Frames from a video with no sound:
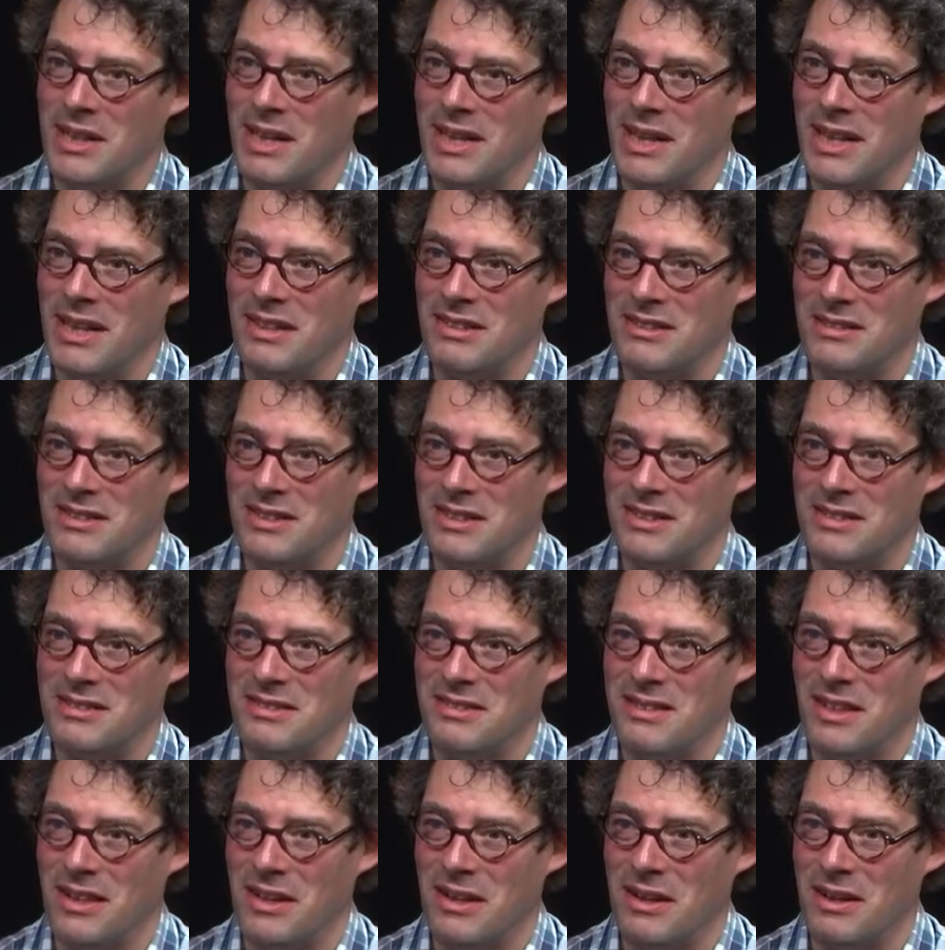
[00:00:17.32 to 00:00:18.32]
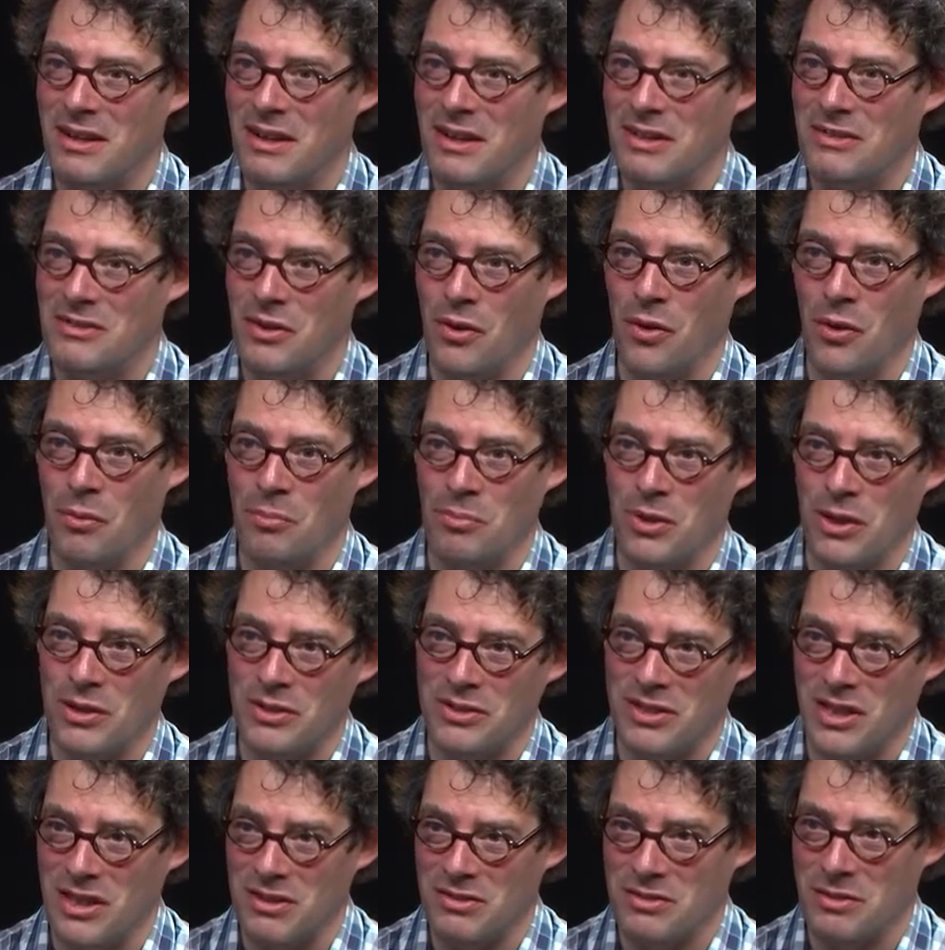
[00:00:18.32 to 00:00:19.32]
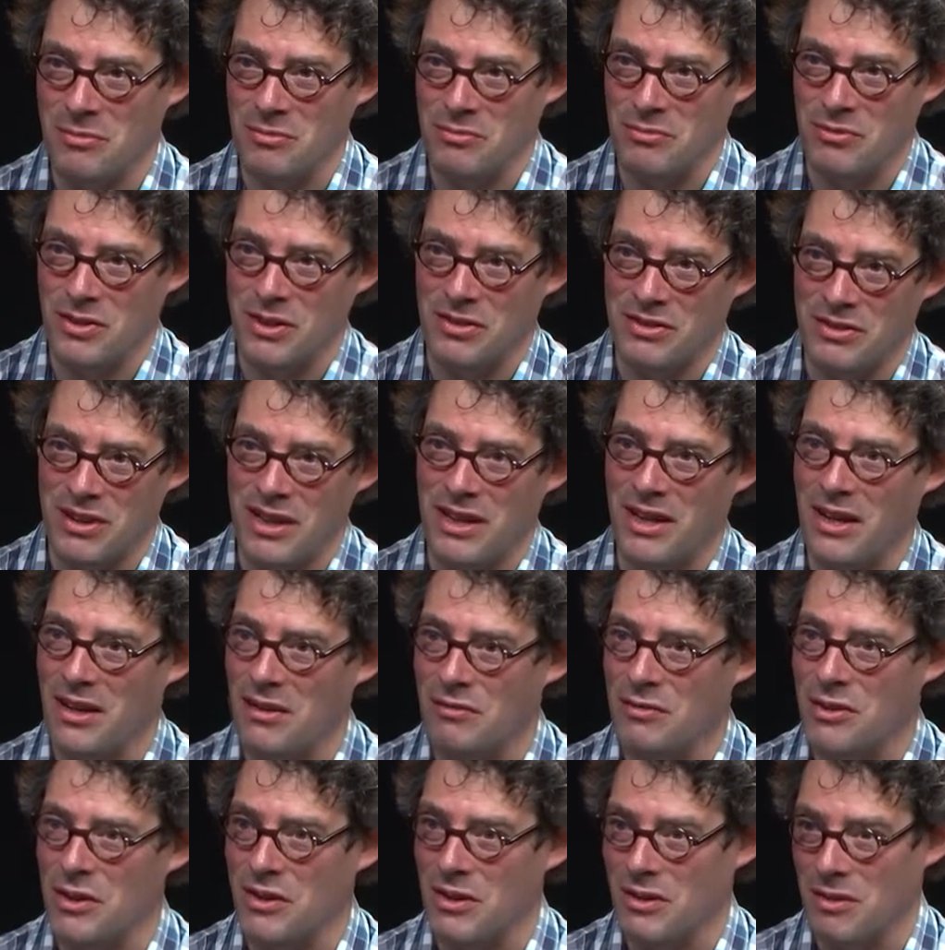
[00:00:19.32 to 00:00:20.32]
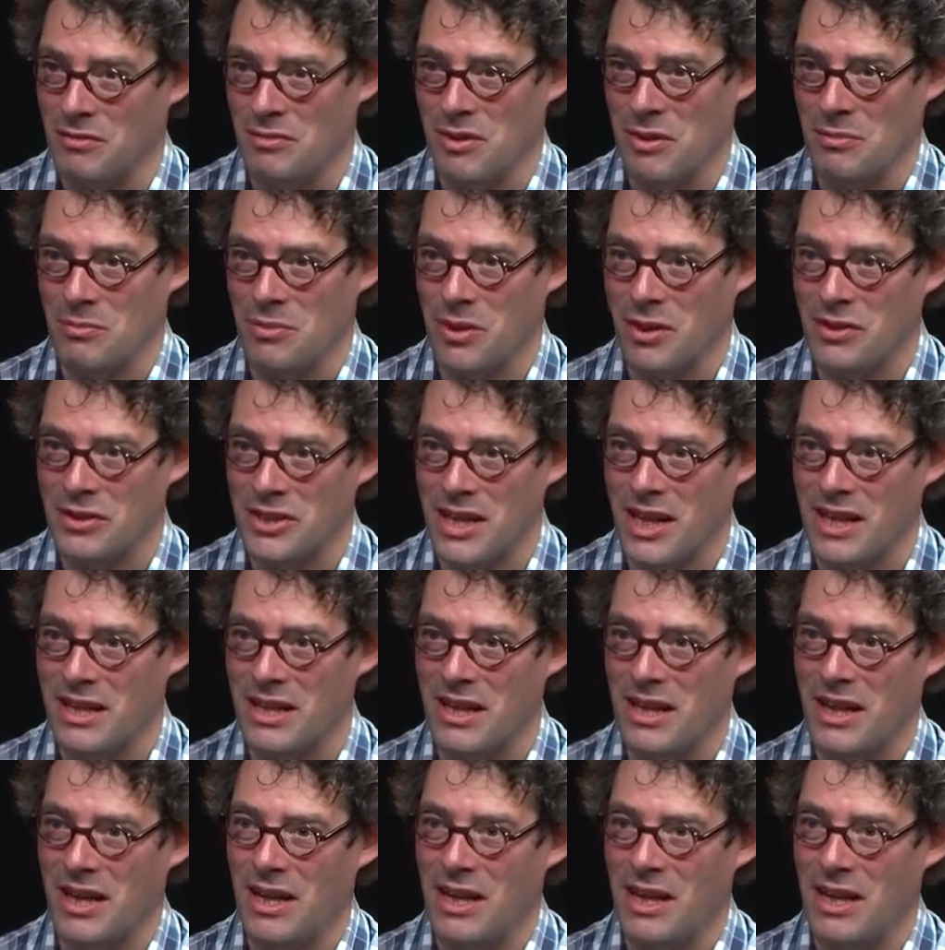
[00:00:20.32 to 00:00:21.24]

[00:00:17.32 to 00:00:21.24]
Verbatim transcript: guess, is the whole process from first thinking of your project,